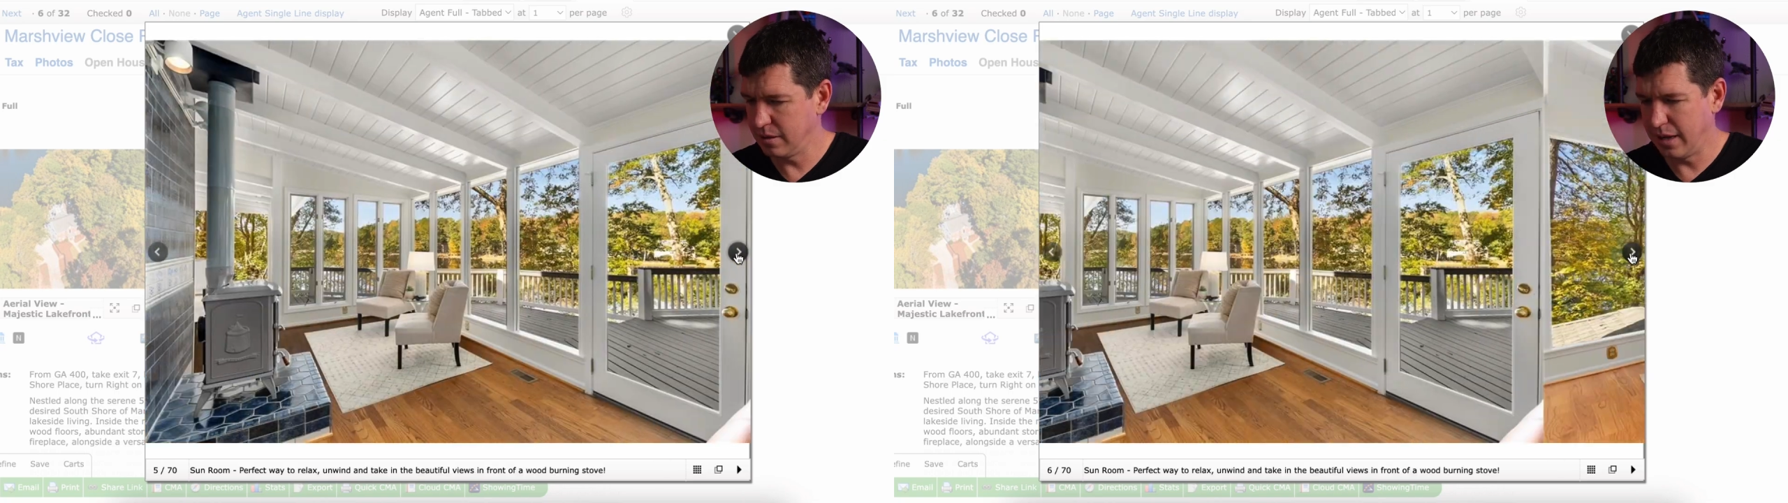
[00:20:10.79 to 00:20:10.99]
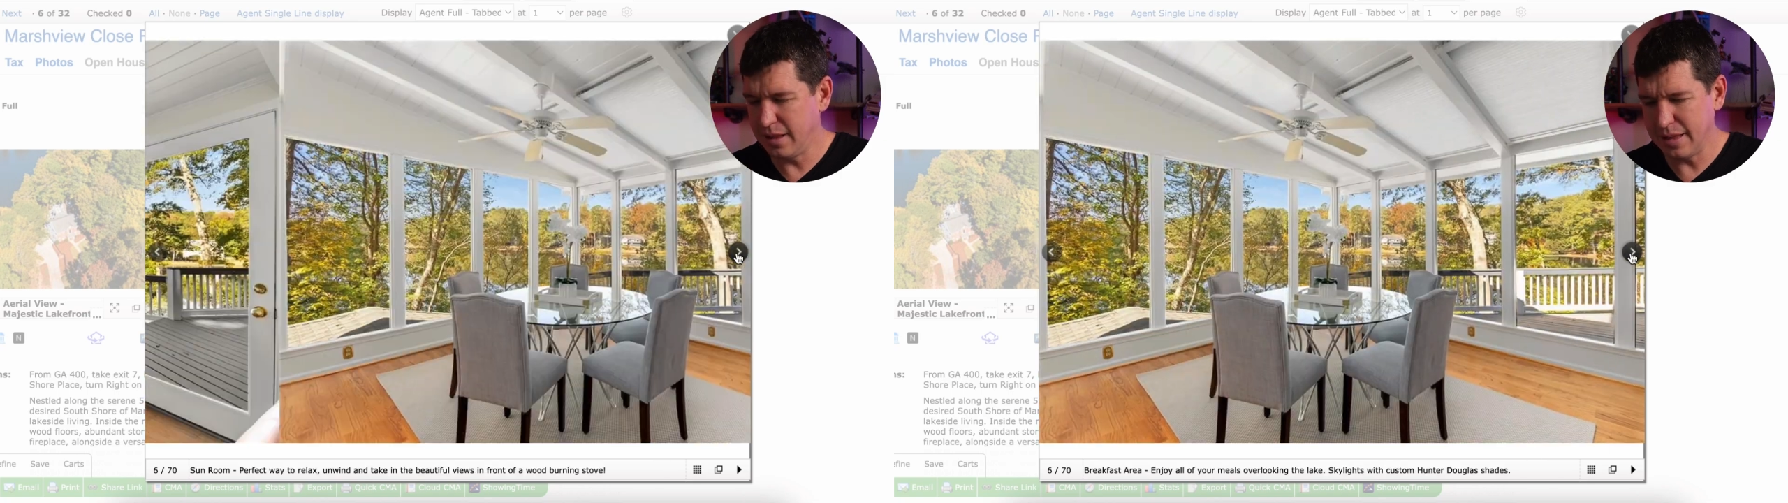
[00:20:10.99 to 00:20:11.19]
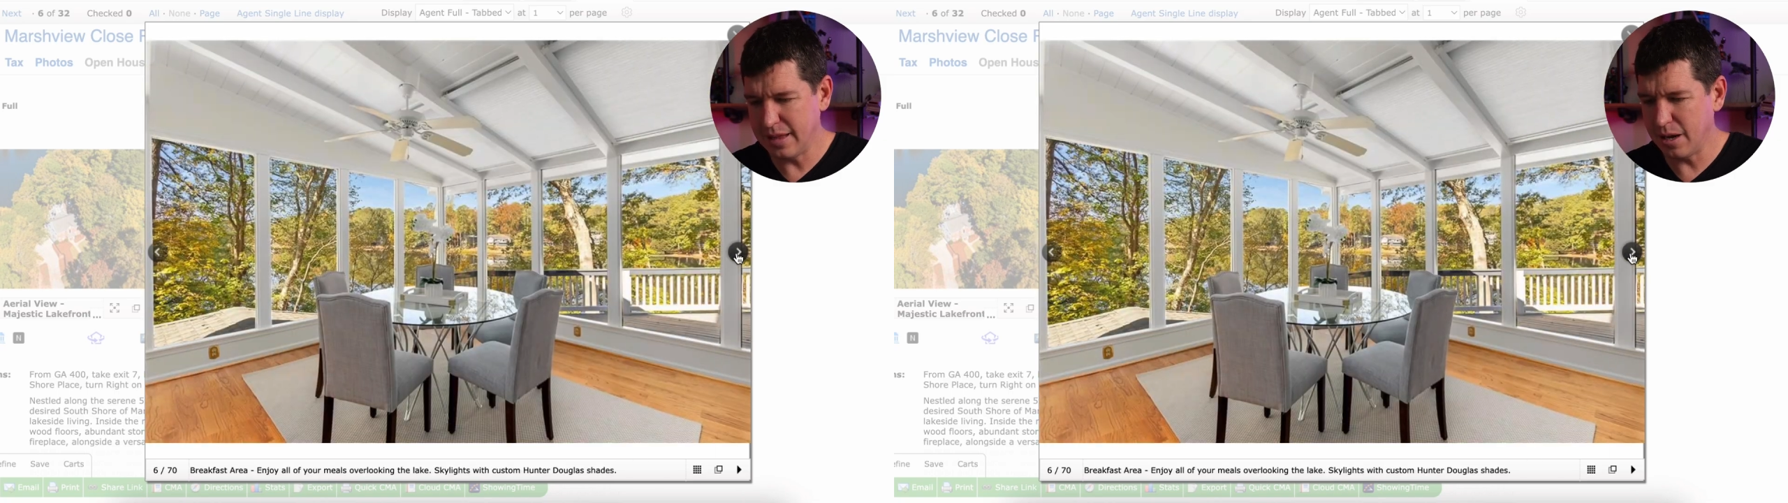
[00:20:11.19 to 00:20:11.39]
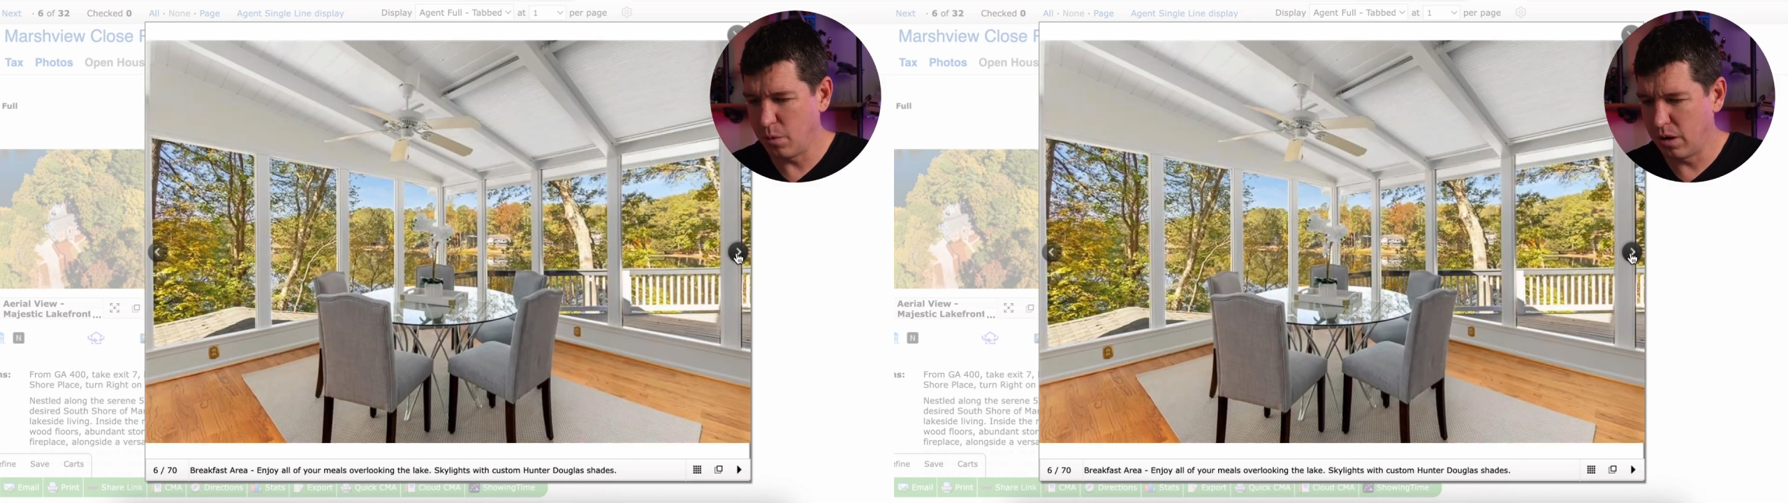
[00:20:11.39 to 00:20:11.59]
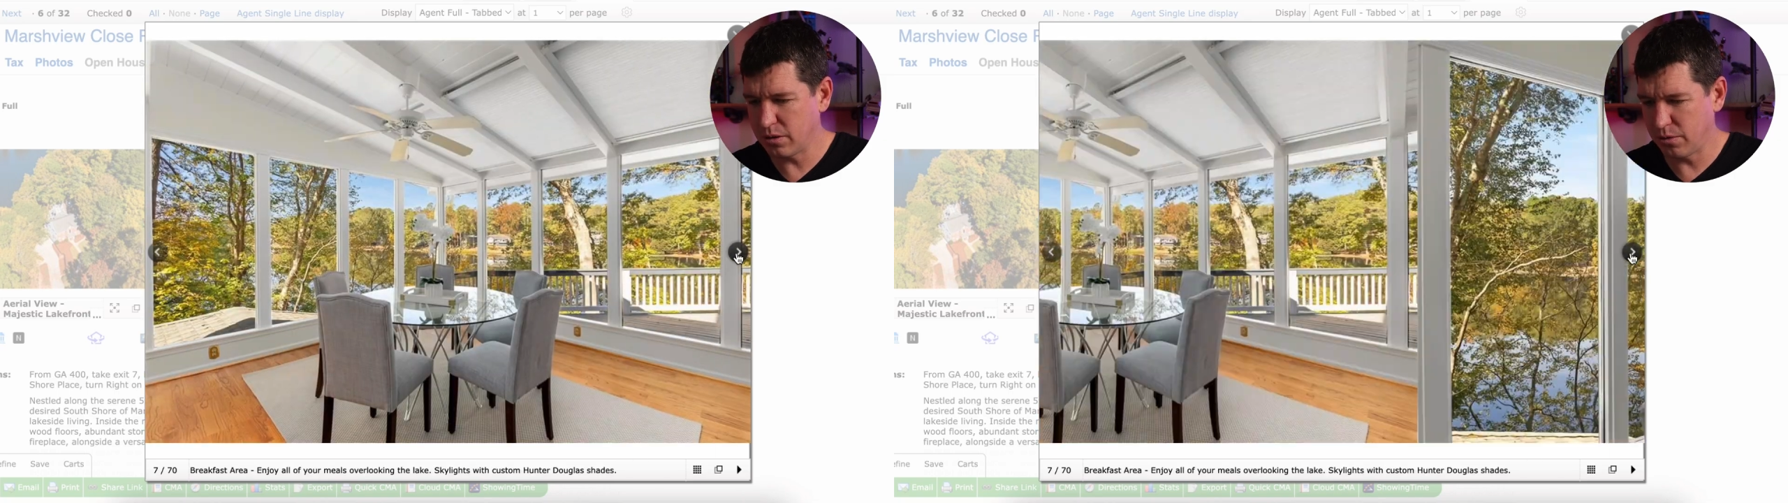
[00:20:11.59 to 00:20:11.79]
I think I
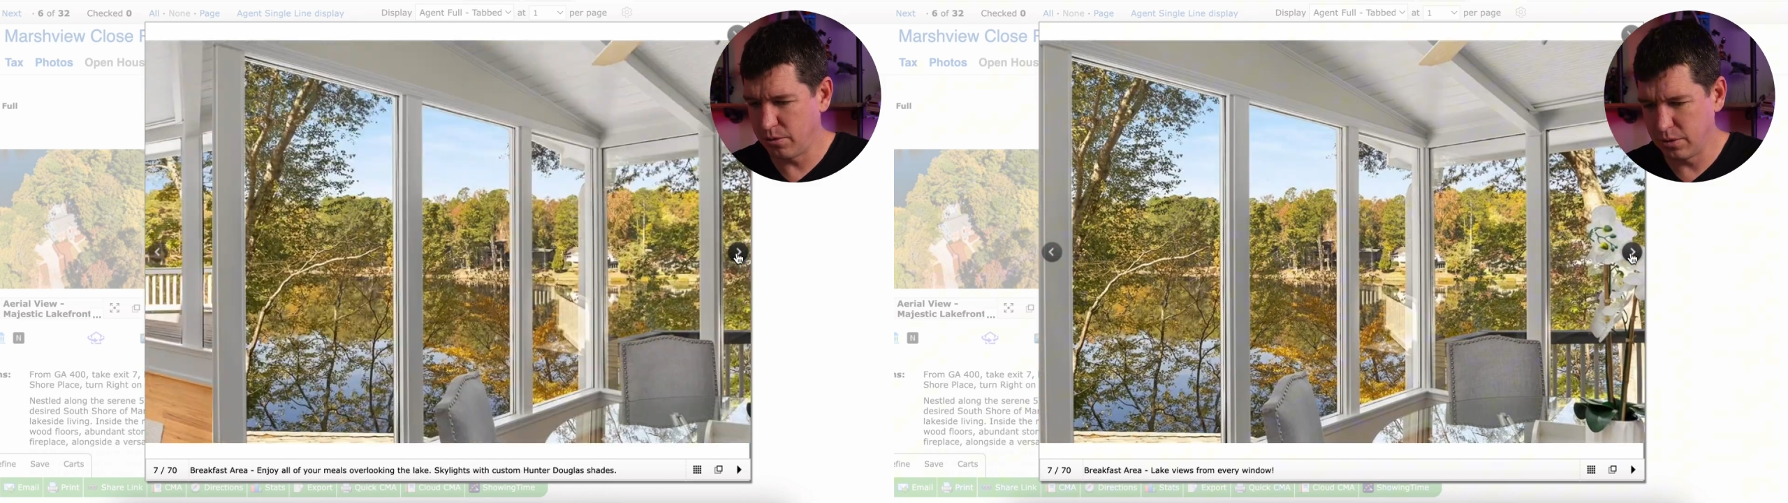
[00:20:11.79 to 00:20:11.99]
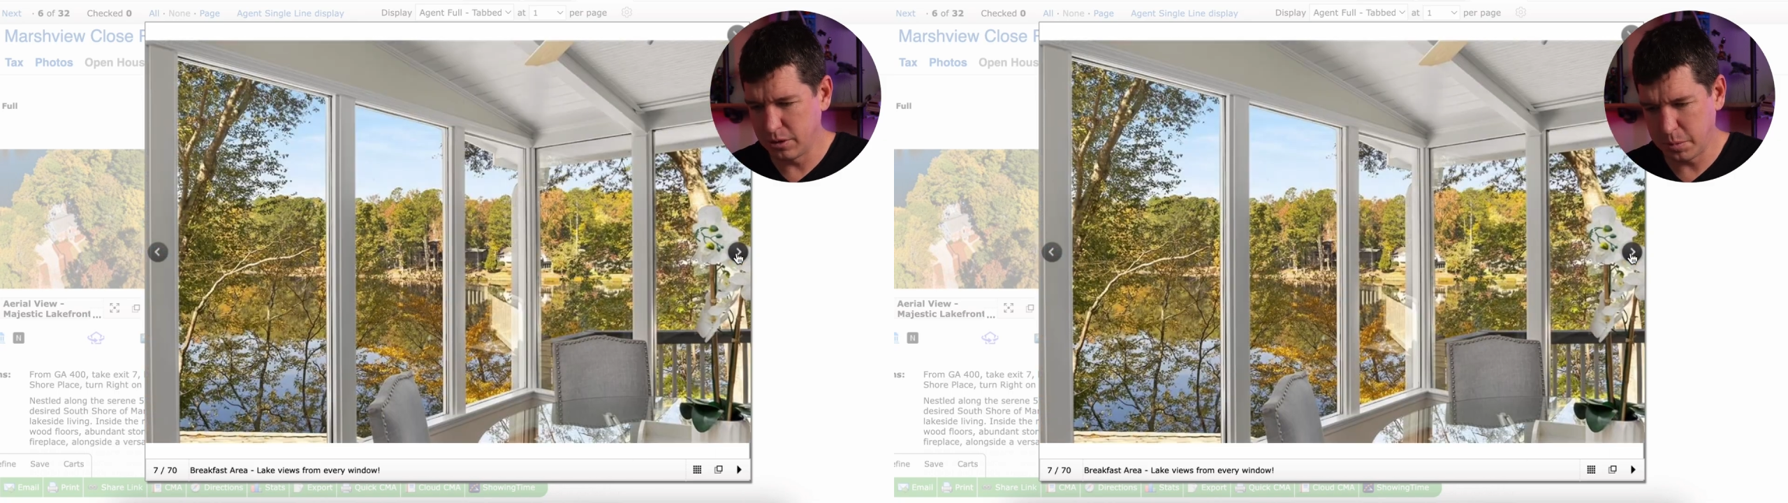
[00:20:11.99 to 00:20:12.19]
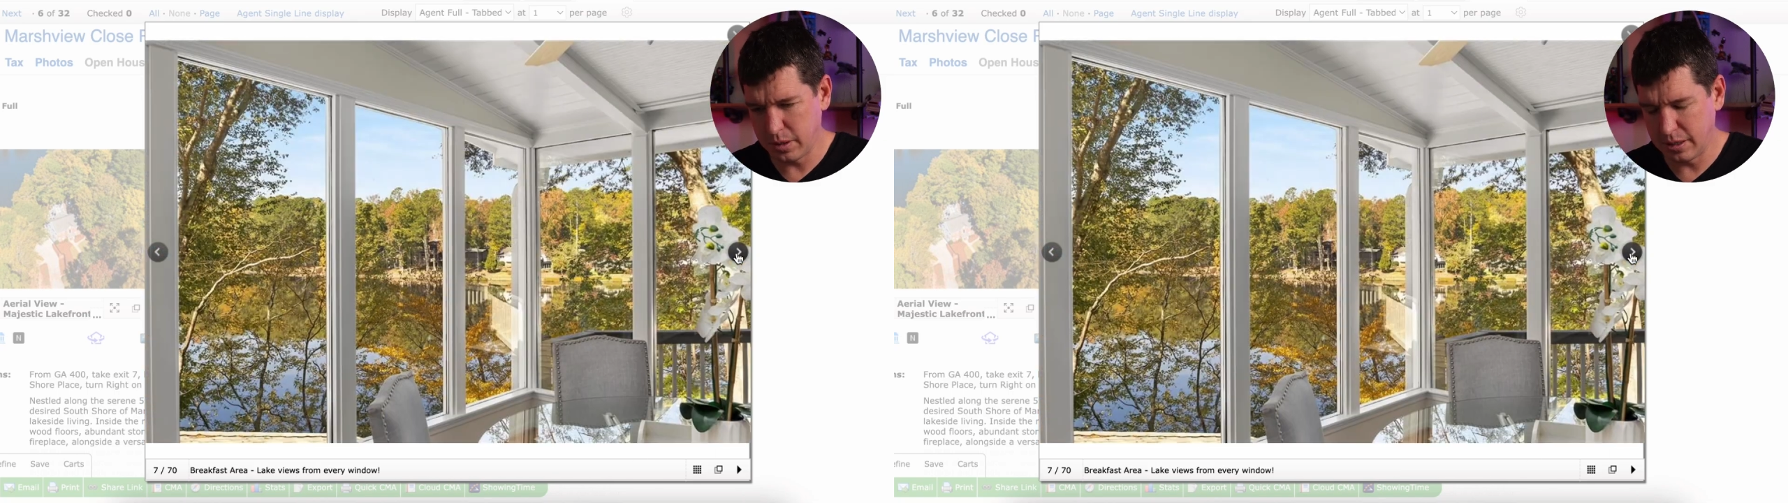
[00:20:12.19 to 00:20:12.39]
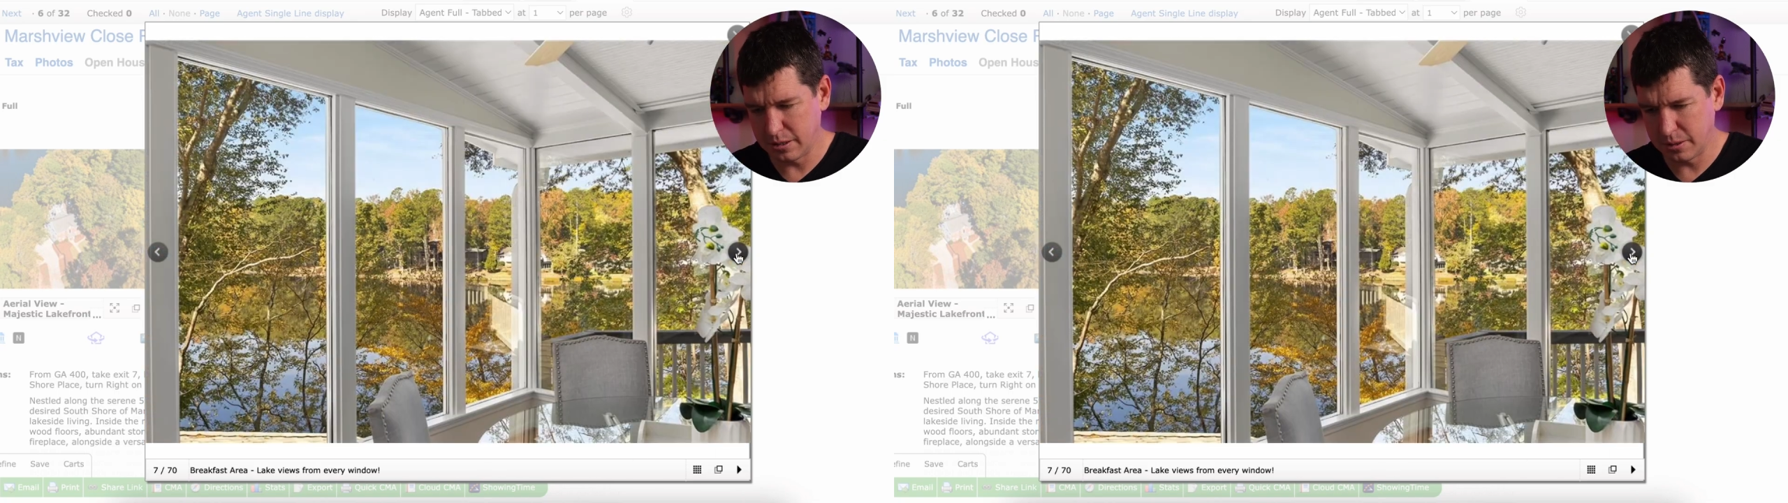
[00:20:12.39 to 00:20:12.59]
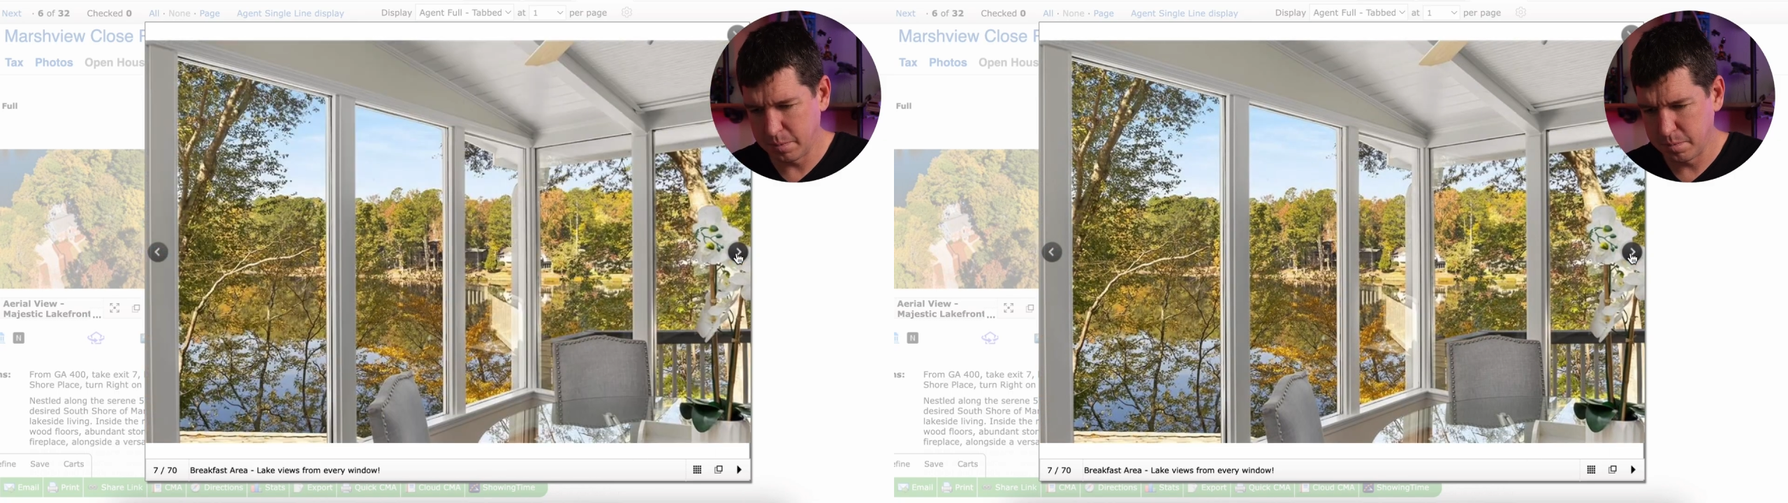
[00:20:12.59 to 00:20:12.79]
walked through this
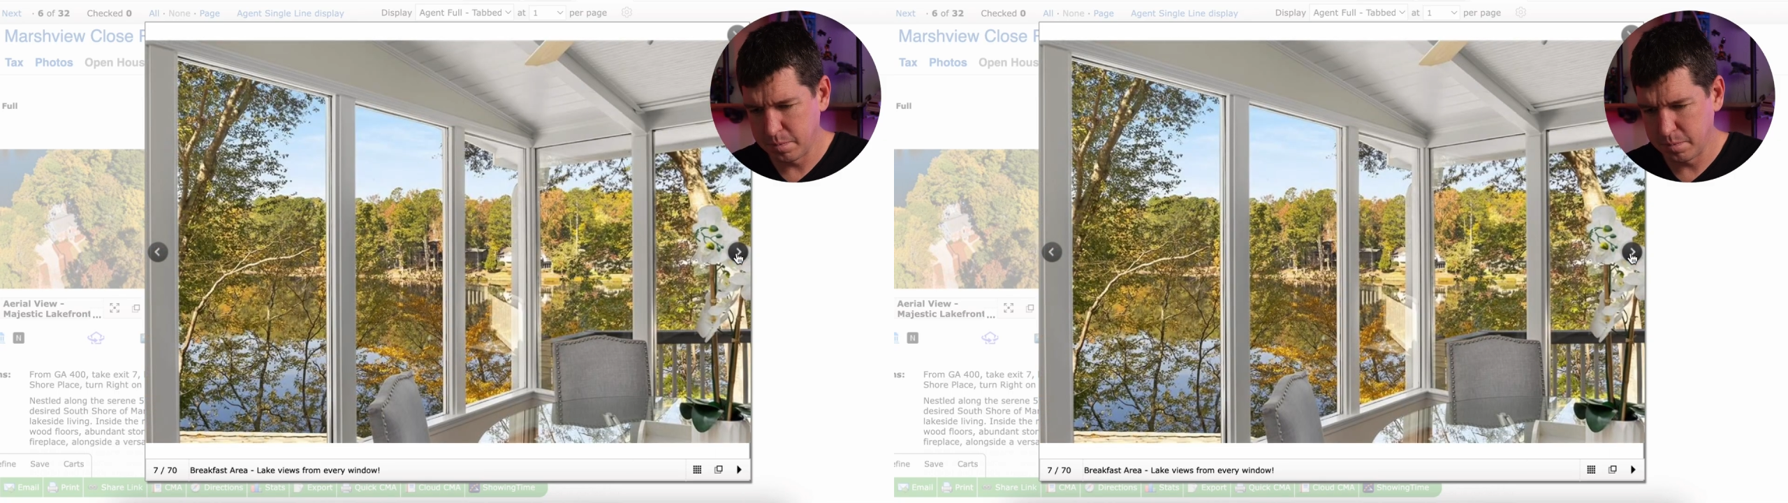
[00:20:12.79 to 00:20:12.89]
place.